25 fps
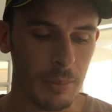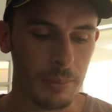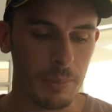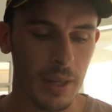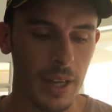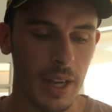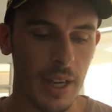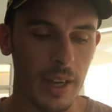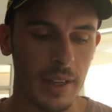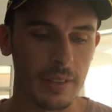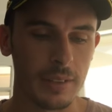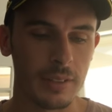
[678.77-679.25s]

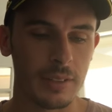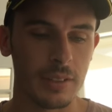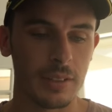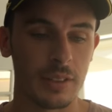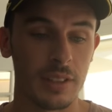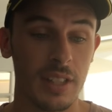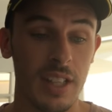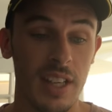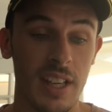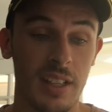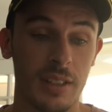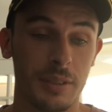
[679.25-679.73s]
But
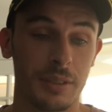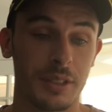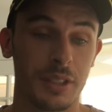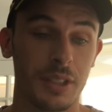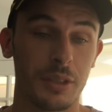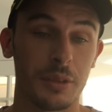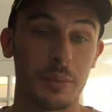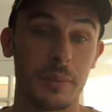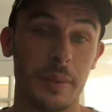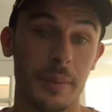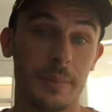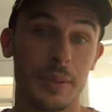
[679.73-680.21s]
yeah,
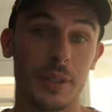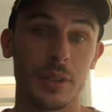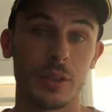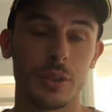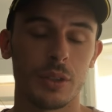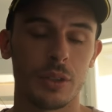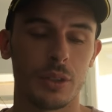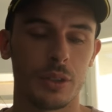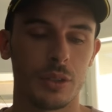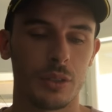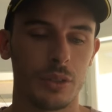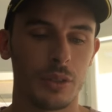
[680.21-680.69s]
it'd be a
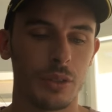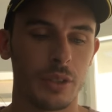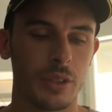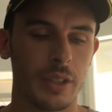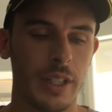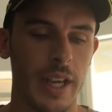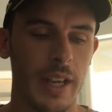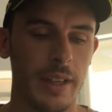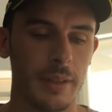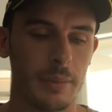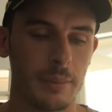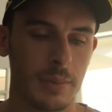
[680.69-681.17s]
good, good
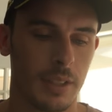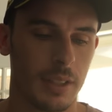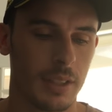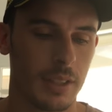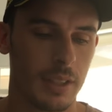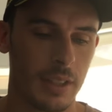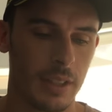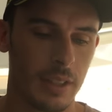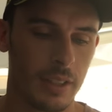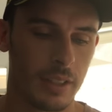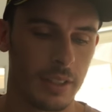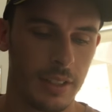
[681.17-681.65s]
game,
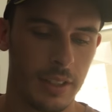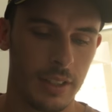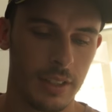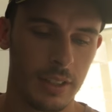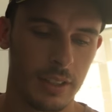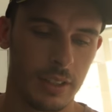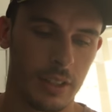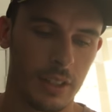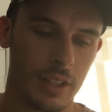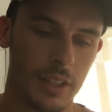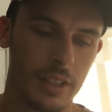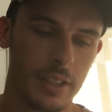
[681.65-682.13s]
I
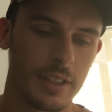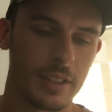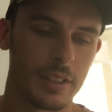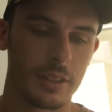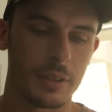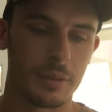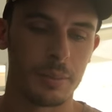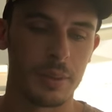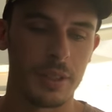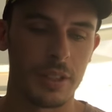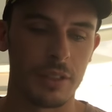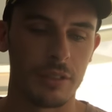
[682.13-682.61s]
think. I don't
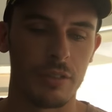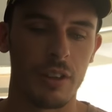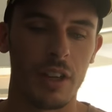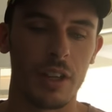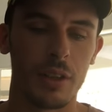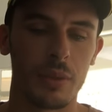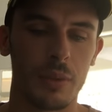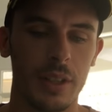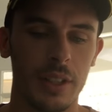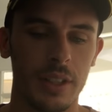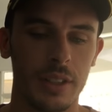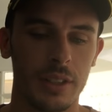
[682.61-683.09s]
think it'll be a
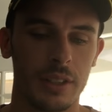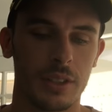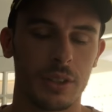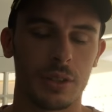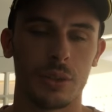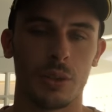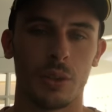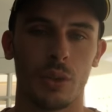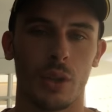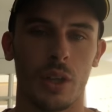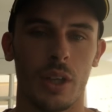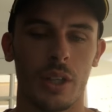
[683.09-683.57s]
runaway
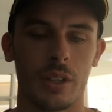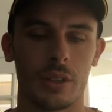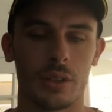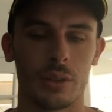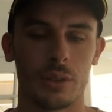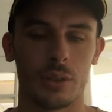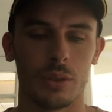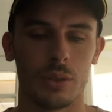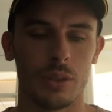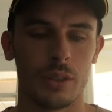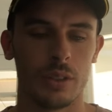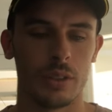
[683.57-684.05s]
scoreline
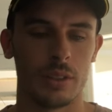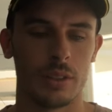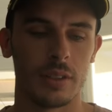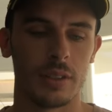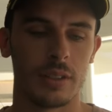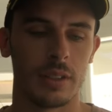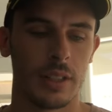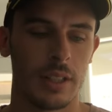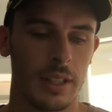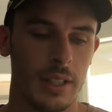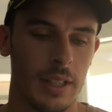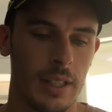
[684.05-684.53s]
at all.
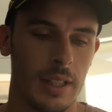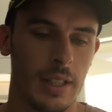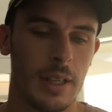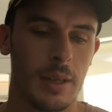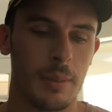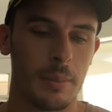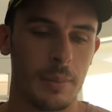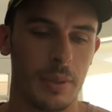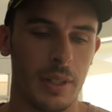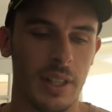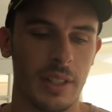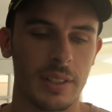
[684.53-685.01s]
And
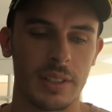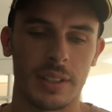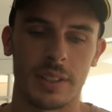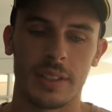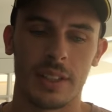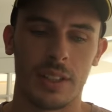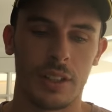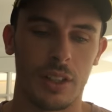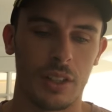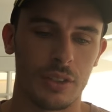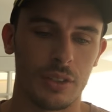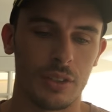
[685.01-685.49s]
But as I
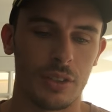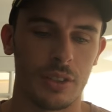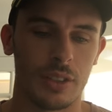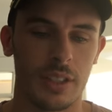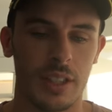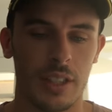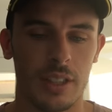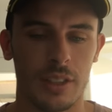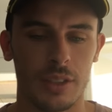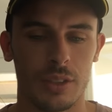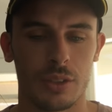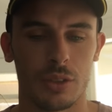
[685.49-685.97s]
said, I do
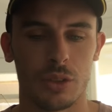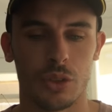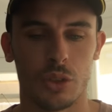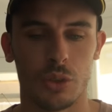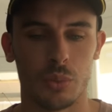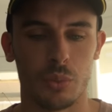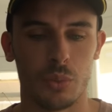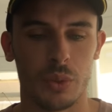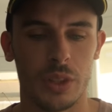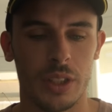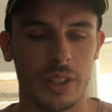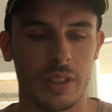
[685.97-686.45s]
see the
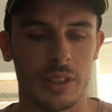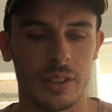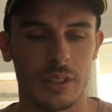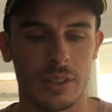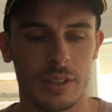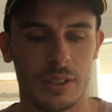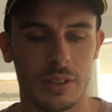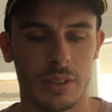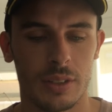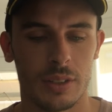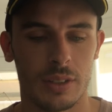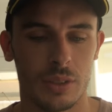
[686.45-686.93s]
Storm winning
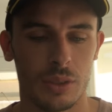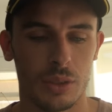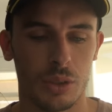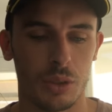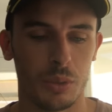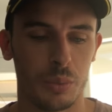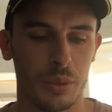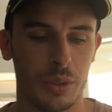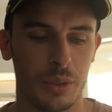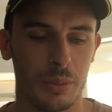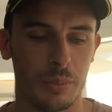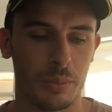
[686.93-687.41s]
and
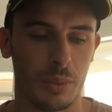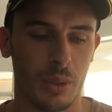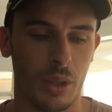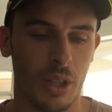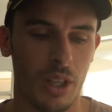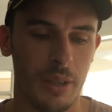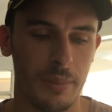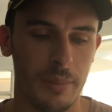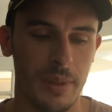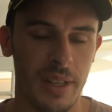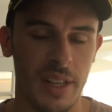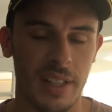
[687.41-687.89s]
Storm winning
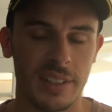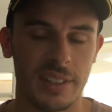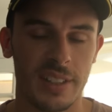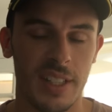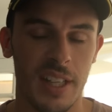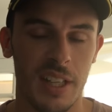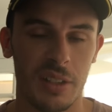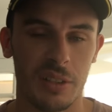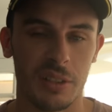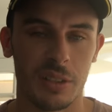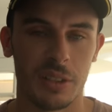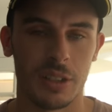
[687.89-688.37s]
by about
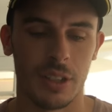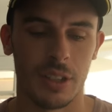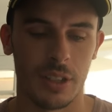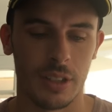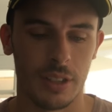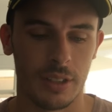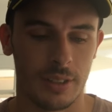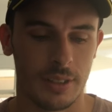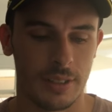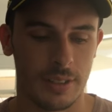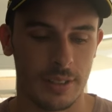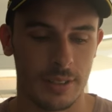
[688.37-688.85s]
10 or
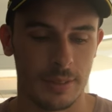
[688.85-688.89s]
so.